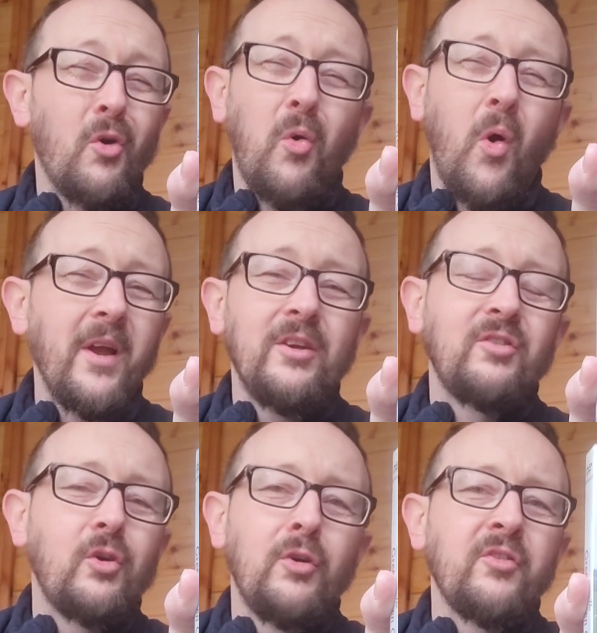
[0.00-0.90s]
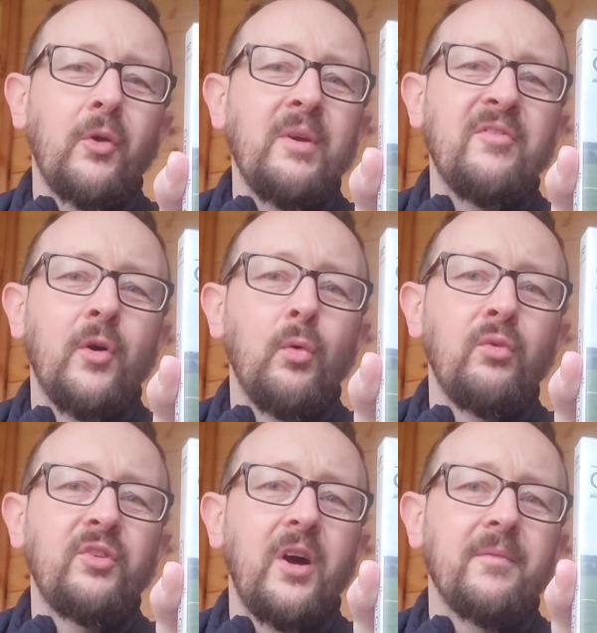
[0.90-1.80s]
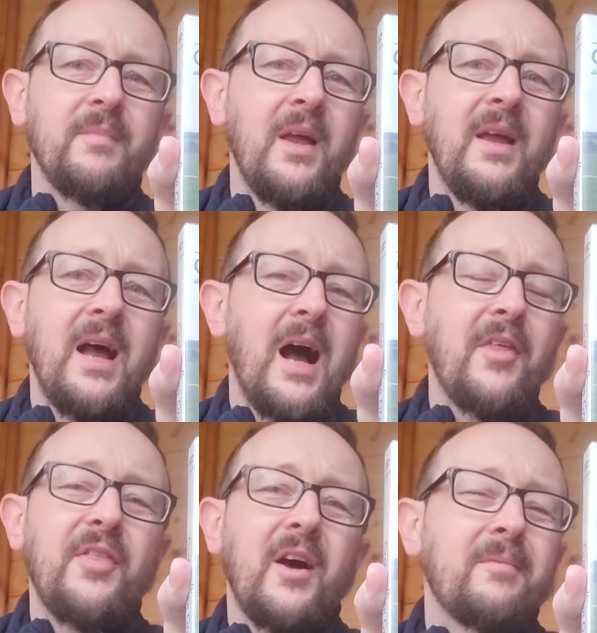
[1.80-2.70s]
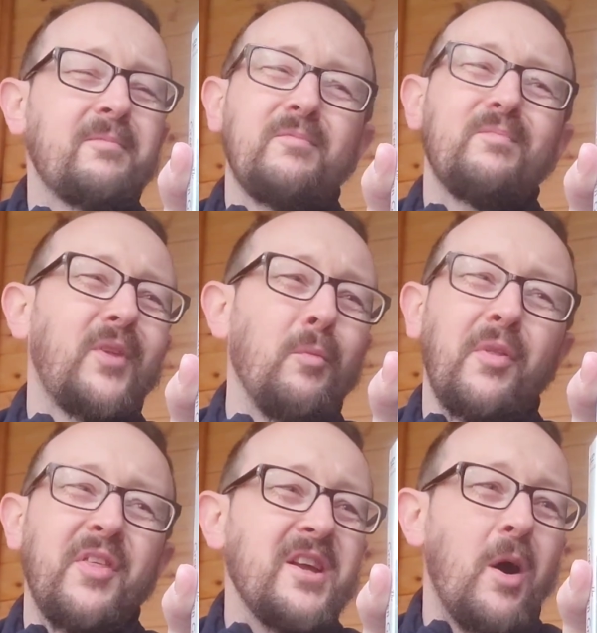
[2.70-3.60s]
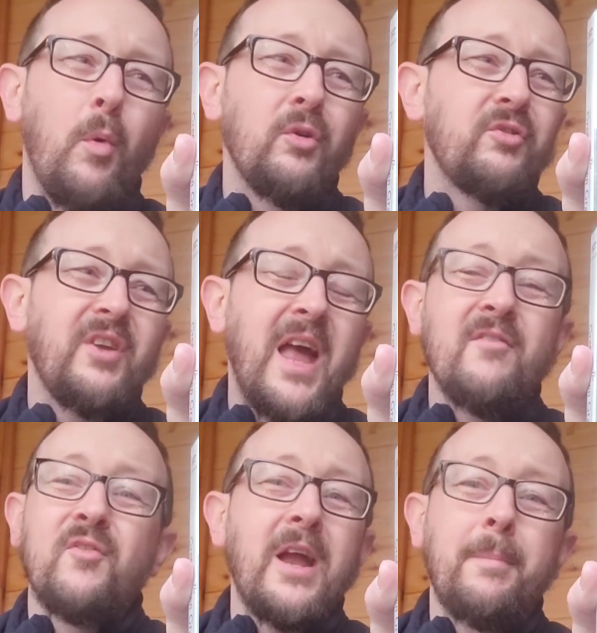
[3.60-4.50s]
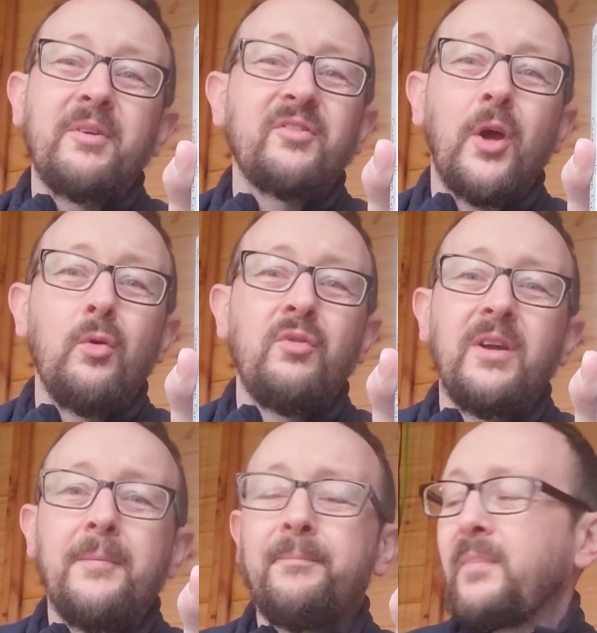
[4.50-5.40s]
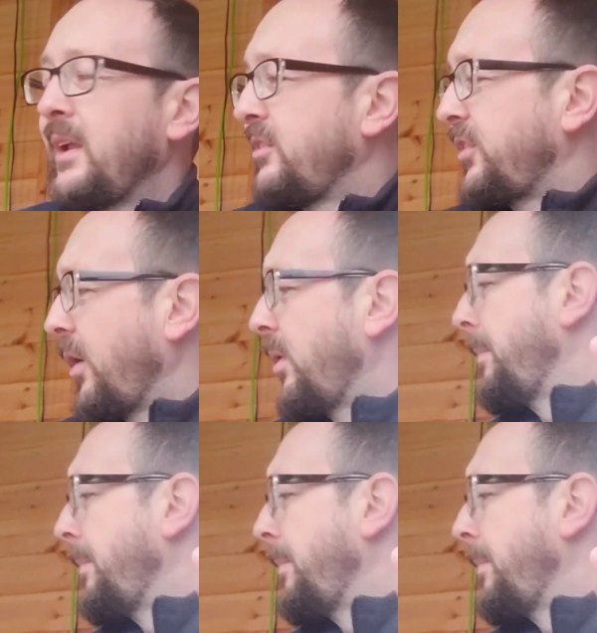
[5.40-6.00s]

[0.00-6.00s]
quite as good as Only Fools. I don't think I watched every episode. So I